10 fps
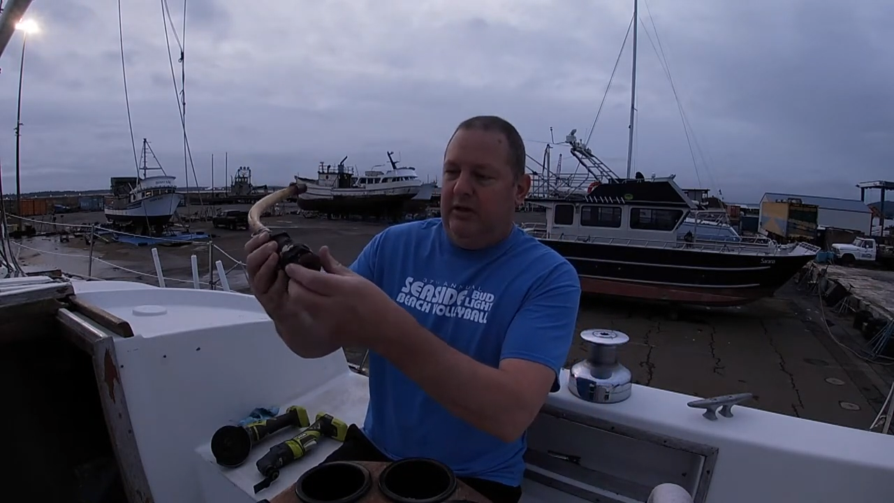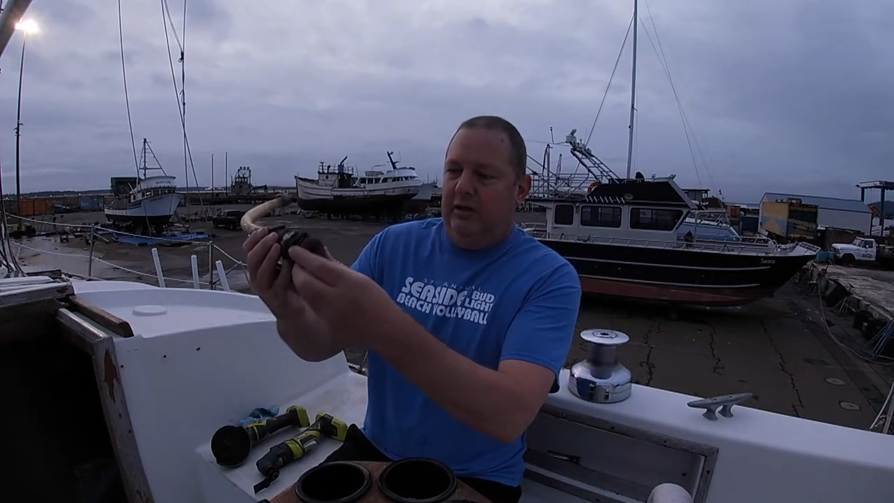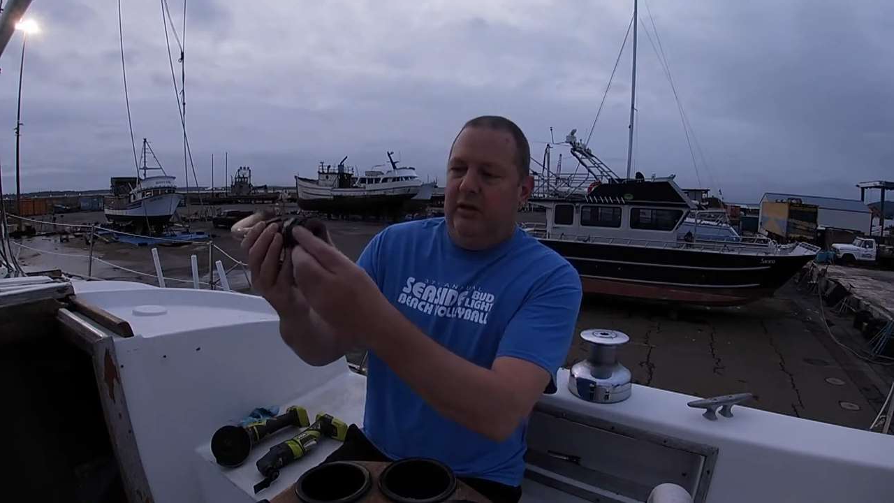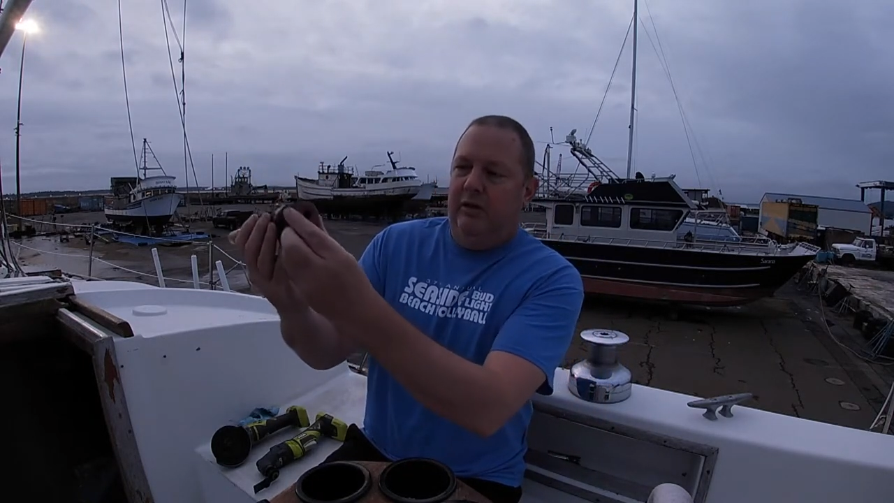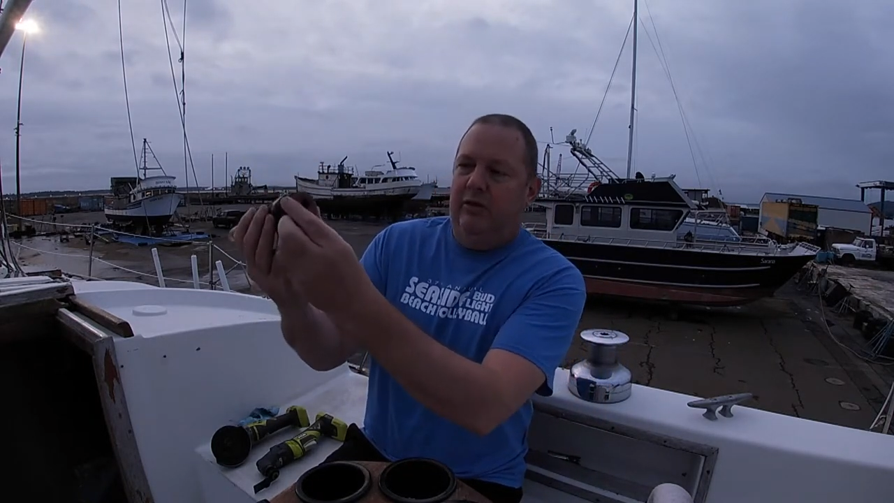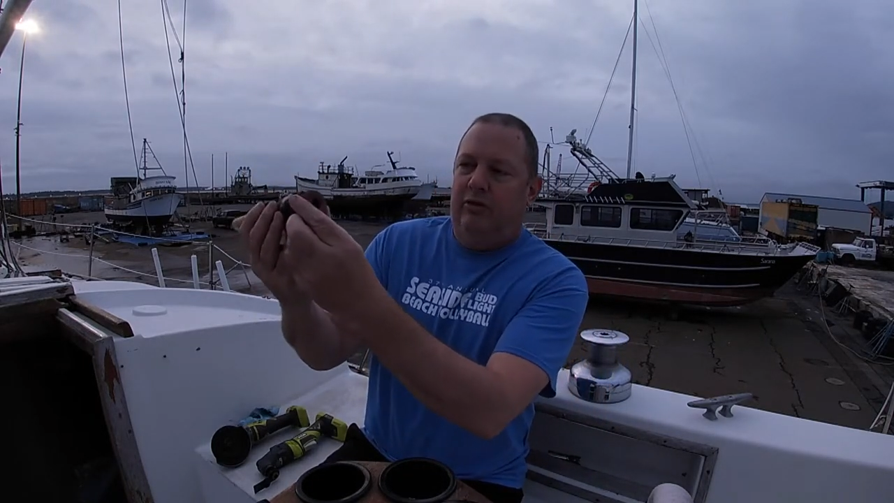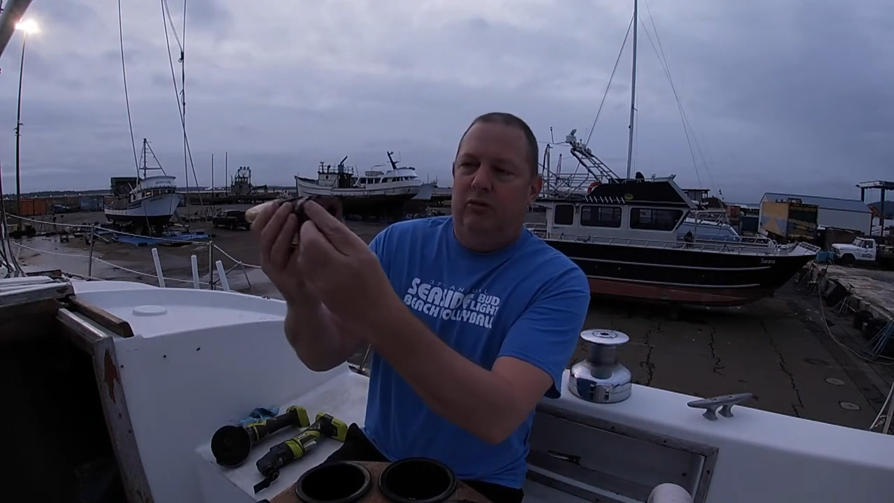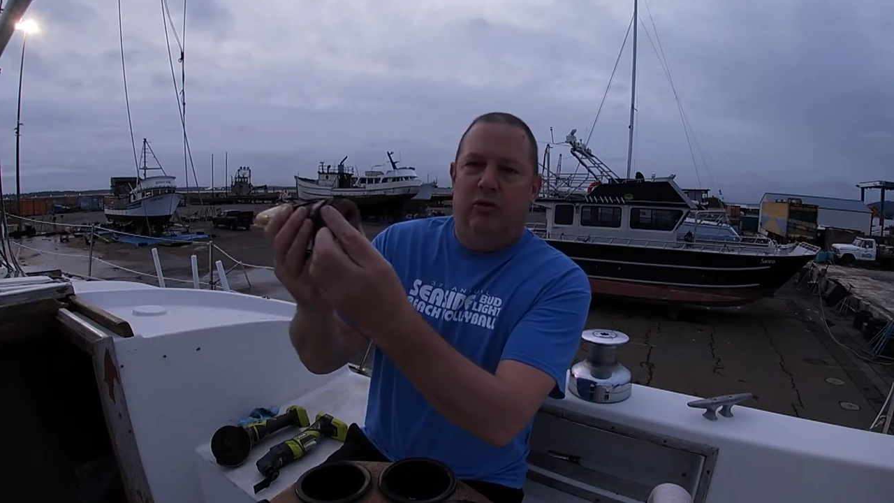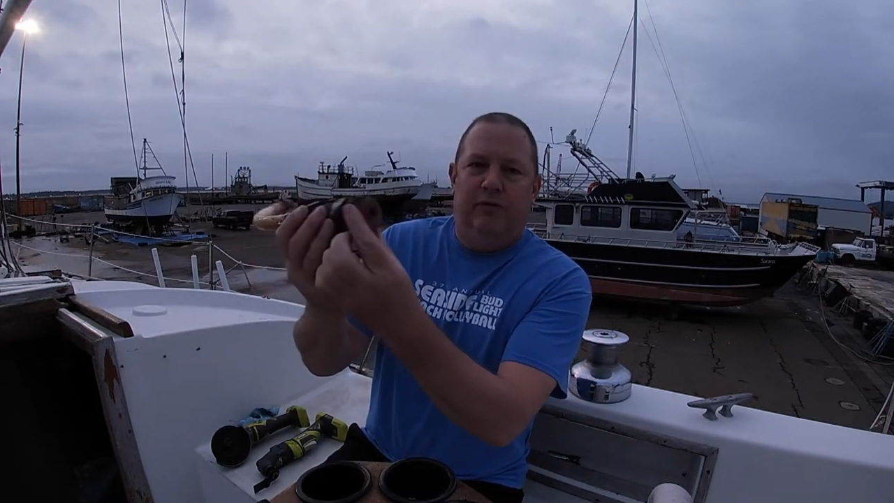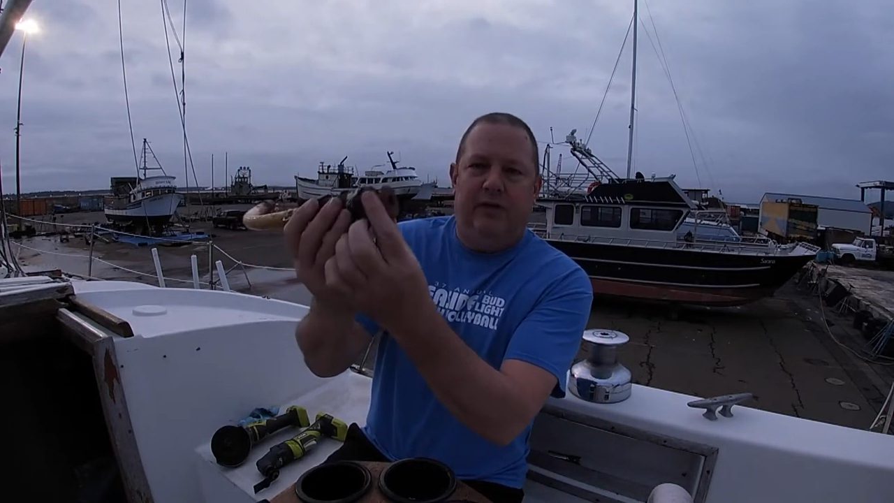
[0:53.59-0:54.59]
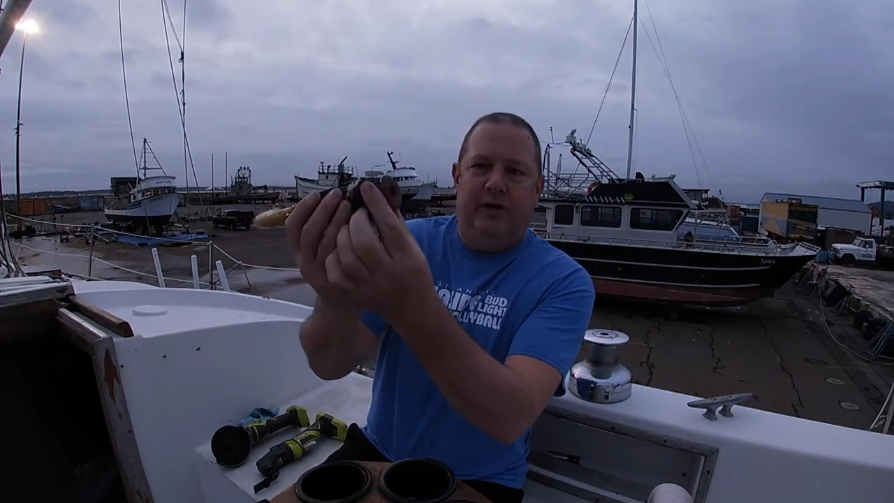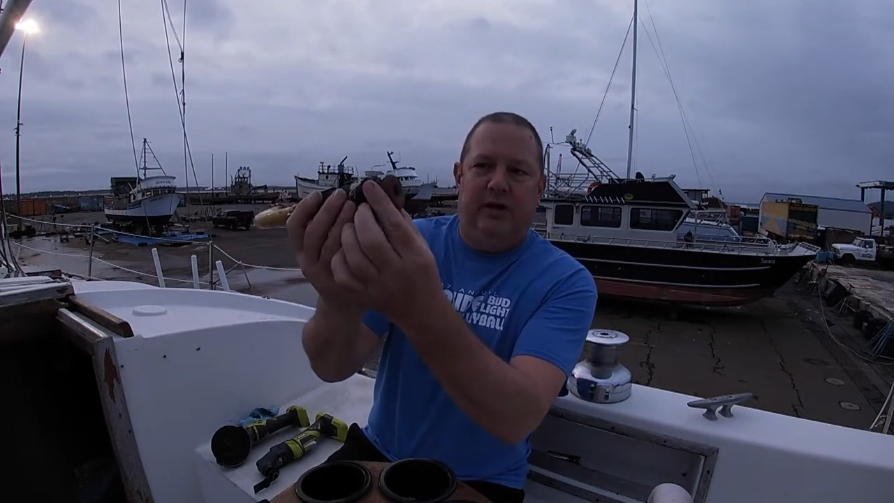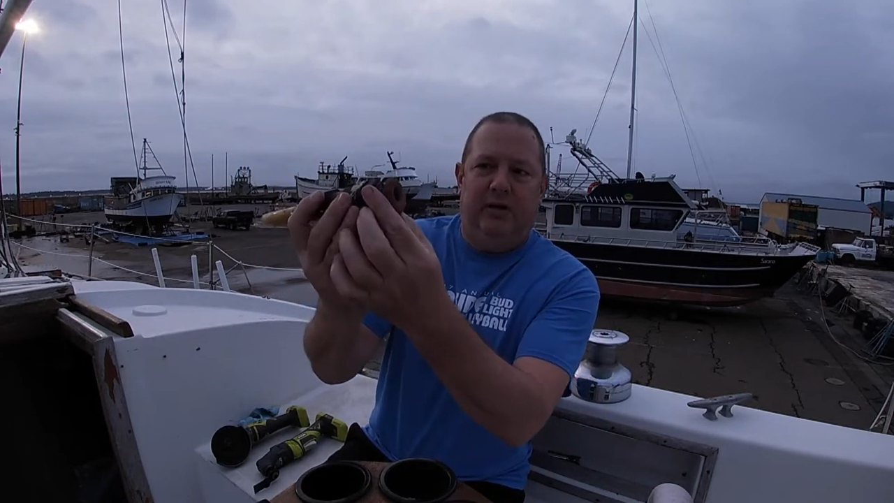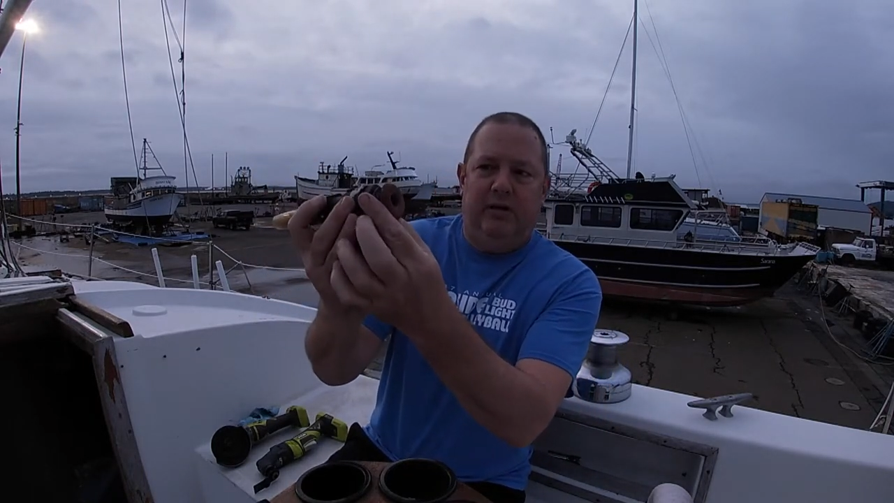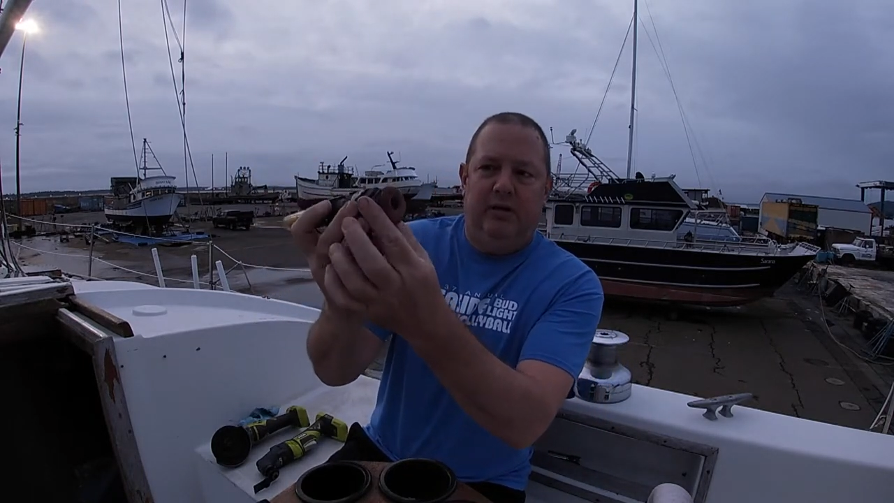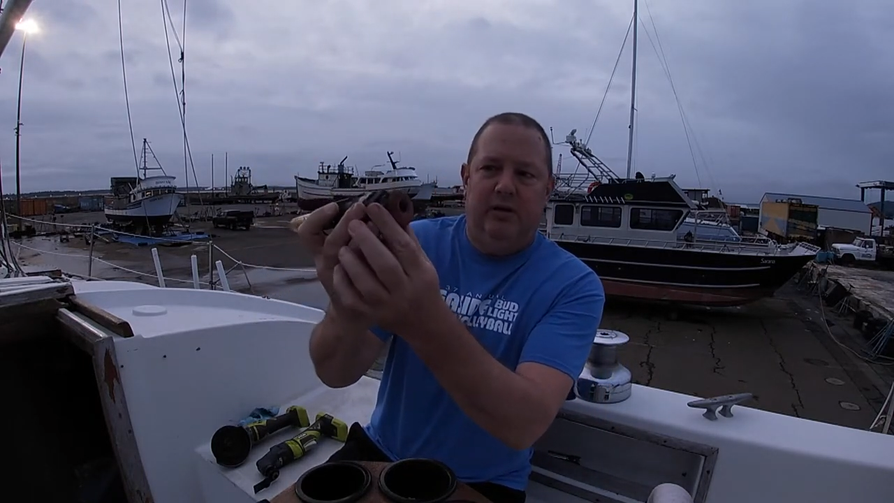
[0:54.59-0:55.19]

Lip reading: the through-hole fitting here.